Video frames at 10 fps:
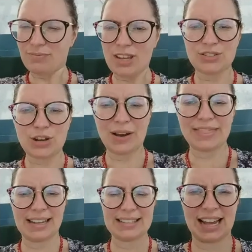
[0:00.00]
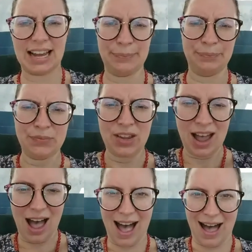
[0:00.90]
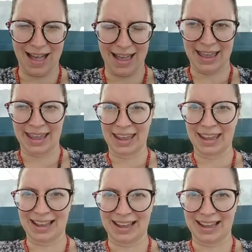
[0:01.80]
So at that time, I